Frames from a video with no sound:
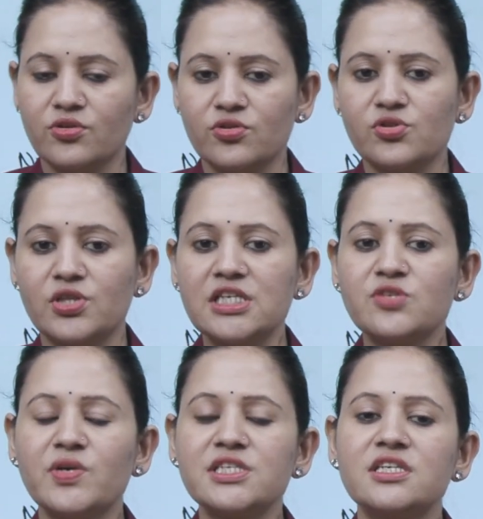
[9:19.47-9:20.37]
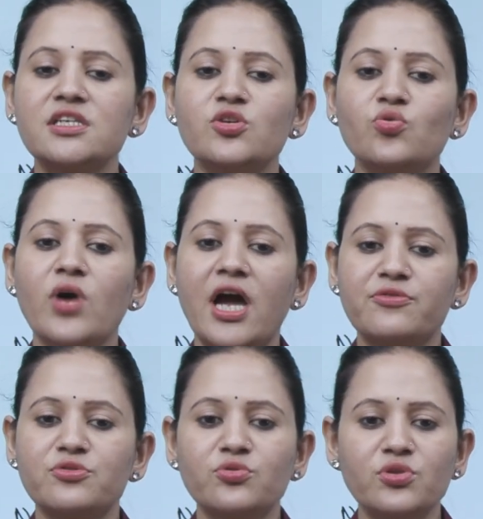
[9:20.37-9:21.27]
So this question you
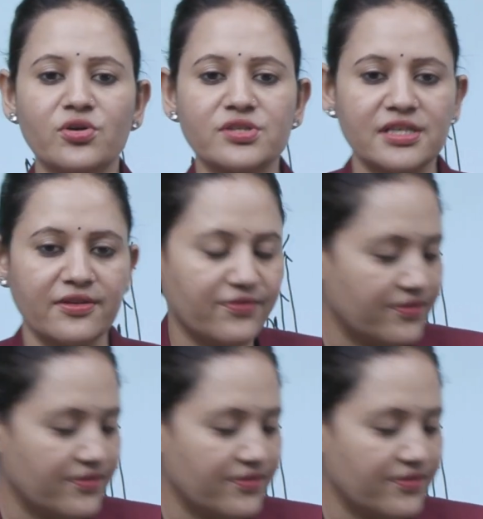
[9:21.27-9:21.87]
have to do yourself.